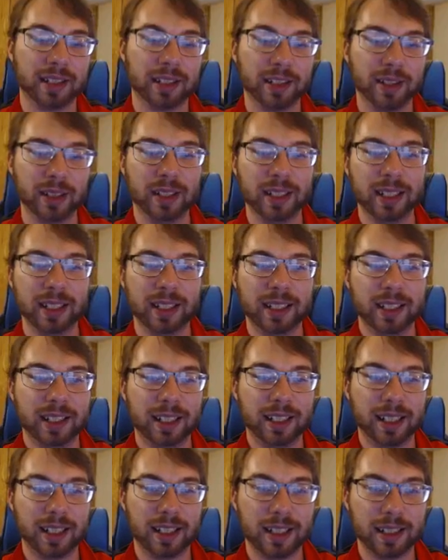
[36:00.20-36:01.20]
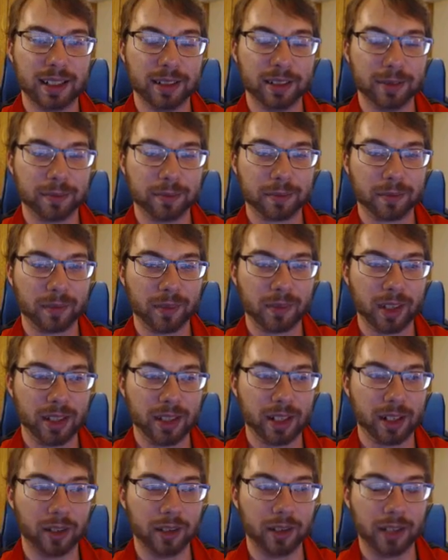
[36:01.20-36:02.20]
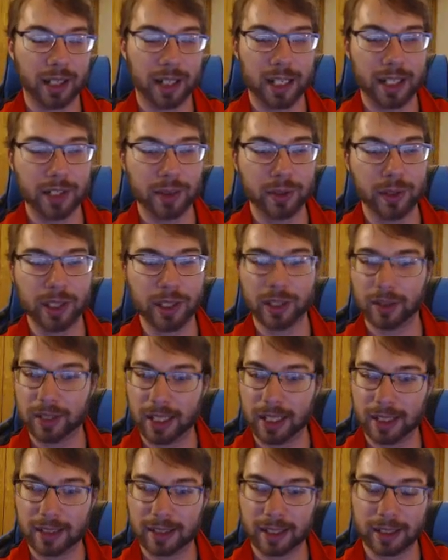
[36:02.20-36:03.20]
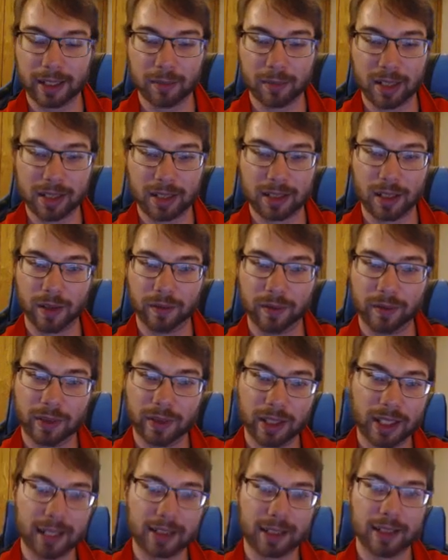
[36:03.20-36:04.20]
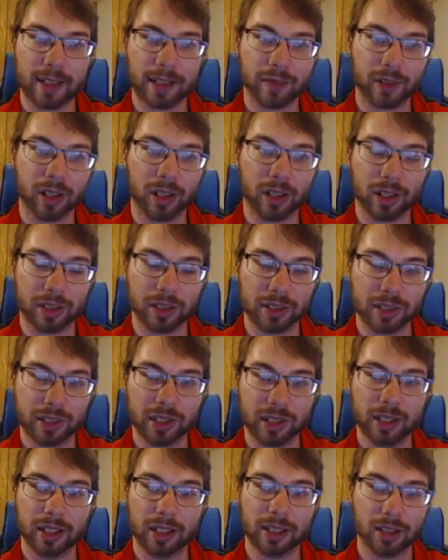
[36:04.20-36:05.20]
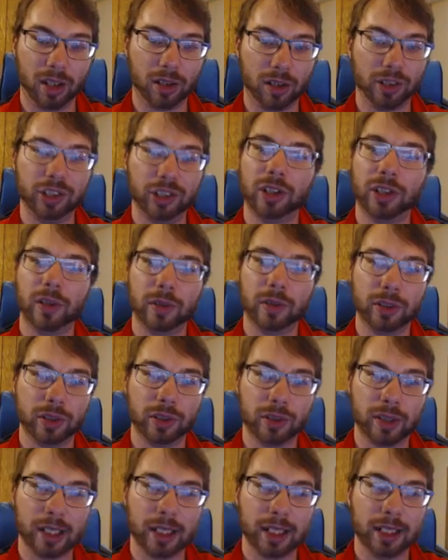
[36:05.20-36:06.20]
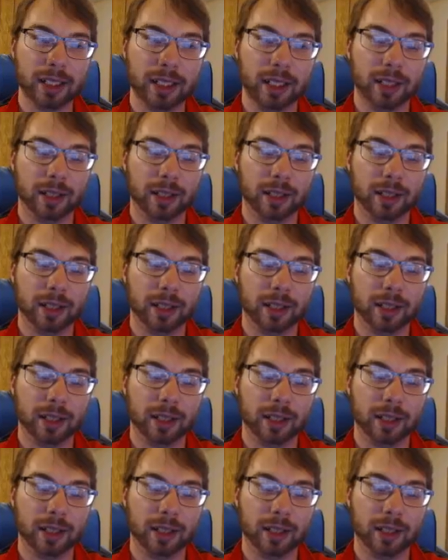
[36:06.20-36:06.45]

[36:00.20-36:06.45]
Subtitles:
steal. You know, I do a little net decking myself. That never hurts, as long as you know what you're doing.